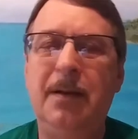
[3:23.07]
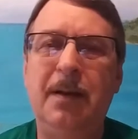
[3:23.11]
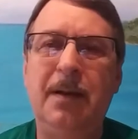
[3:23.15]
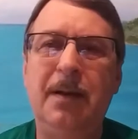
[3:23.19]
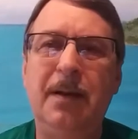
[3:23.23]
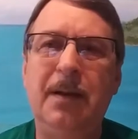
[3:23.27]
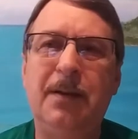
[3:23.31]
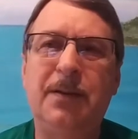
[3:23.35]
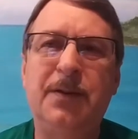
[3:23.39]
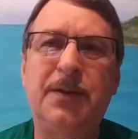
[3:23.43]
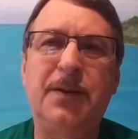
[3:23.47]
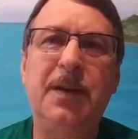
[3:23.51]

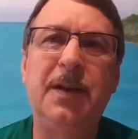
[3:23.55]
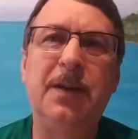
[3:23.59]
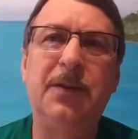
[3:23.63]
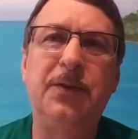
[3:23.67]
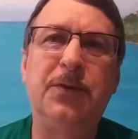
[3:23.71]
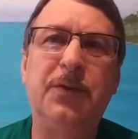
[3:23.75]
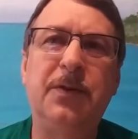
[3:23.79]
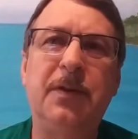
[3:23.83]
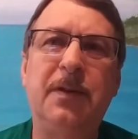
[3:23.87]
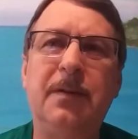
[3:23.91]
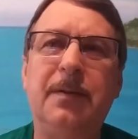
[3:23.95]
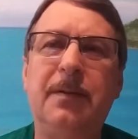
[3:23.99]

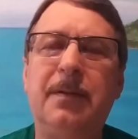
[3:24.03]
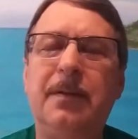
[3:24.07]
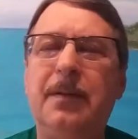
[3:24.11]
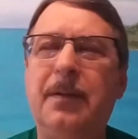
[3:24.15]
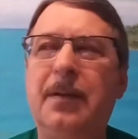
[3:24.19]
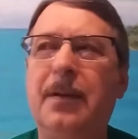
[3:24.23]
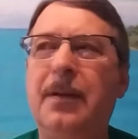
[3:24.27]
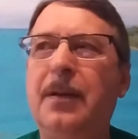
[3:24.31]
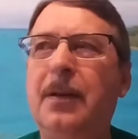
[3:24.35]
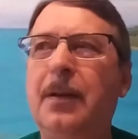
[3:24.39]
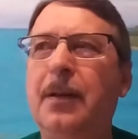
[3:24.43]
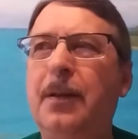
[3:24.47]
extension,
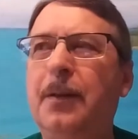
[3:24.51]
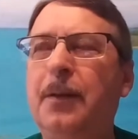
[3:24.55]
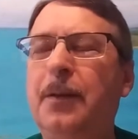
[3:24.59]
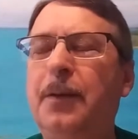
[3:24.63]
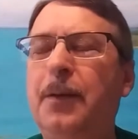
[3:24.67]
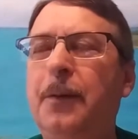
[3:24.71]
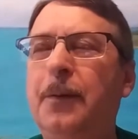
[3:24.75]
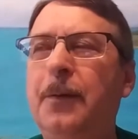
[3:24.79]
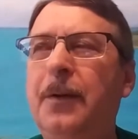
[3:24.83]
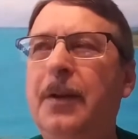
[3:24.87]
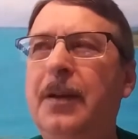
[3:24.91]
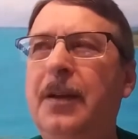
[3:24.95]
another
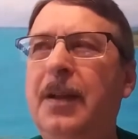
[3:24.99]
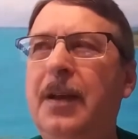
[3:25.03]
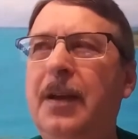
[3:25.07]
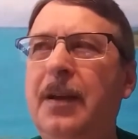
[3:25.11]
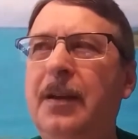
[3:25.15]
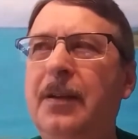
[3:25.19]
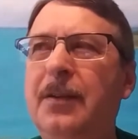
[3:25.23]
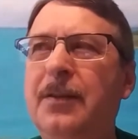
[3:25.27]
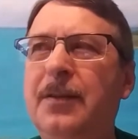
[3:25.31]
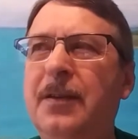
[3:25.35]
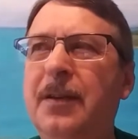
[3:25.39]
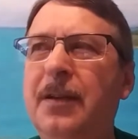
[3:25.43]
30-day
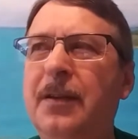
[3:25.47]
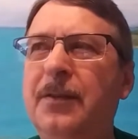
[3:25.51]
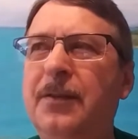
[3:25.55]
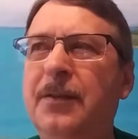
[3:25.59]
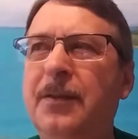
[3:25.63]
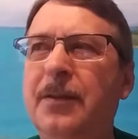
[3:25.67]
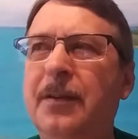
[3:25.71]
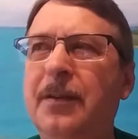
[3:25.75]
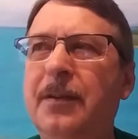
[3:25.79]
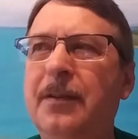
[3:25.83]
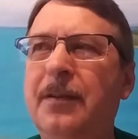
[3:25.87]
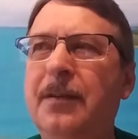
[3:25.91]

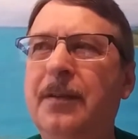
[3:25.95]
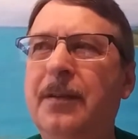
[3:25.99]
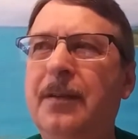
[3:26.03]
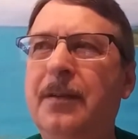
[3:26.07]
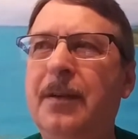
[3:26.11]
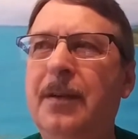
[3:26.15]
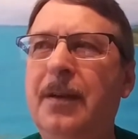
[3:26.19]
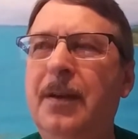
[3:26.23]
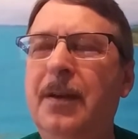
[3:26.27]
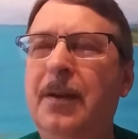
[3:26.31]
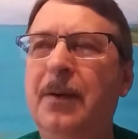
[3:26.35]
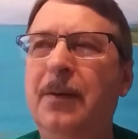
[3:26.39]
extension,
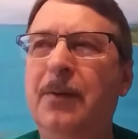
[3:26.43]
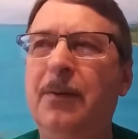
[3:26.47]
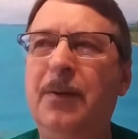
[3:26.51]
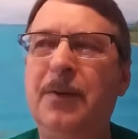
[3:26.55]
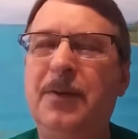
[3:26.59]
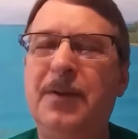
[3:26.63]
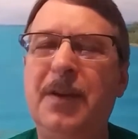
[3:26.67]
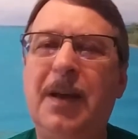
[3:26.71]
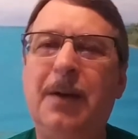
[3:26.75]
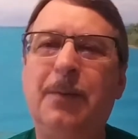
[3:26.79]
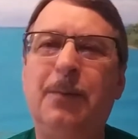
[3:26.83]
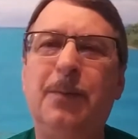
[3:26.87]

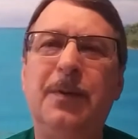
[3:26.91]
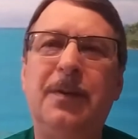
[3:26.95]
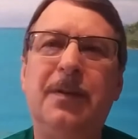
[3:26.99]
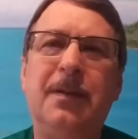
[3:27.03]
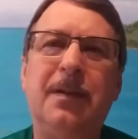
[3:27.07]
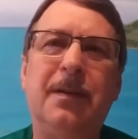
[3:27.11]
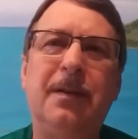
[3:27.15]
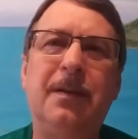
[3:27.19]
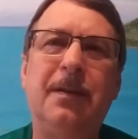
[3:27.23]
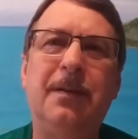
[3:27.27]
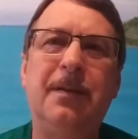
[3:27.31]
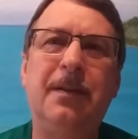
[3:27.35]
which that was
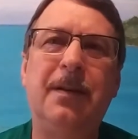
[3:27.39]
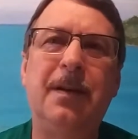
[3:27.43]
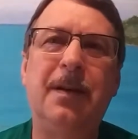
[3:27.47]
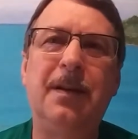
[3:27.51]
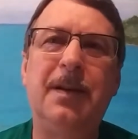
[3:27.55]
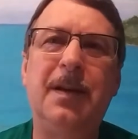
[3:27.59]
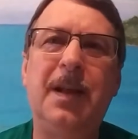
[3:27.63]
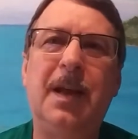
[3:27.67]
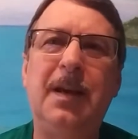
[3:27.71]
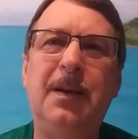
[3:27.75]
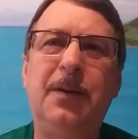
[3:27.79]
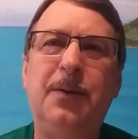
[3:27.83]
a
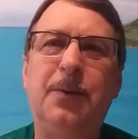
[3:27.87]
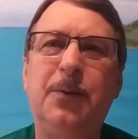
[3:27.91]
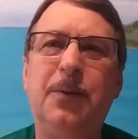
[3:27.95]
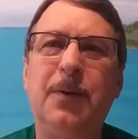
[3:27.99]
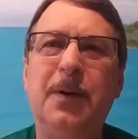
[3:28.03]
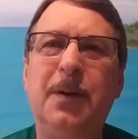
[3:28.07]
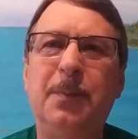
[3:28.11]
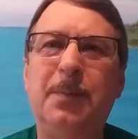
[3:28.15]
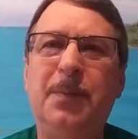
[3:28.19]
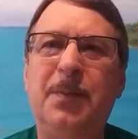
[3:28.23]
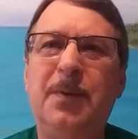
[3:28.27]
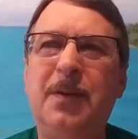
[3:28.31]
day
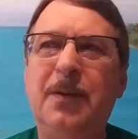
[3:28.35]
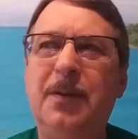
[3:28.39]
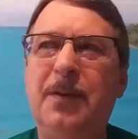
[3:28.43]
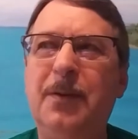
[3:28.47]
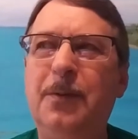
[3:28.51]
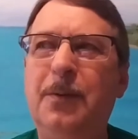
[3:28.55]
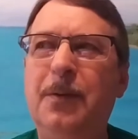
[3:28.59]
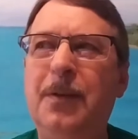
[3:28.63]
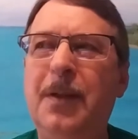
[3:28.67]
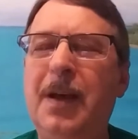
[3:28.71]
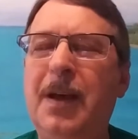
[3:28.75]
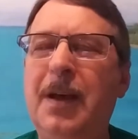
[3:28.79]
trip to
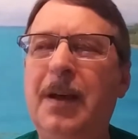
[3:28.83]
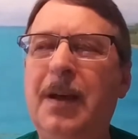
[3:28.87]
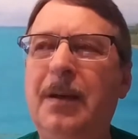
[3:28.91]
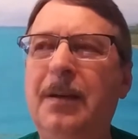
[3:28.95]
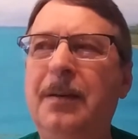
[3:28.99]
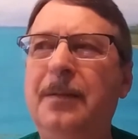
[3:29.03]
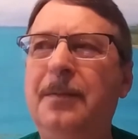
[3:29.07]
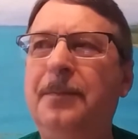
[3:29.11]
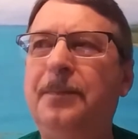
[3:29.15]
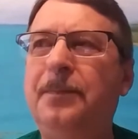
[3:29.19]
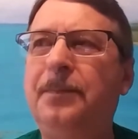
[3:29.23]
do that.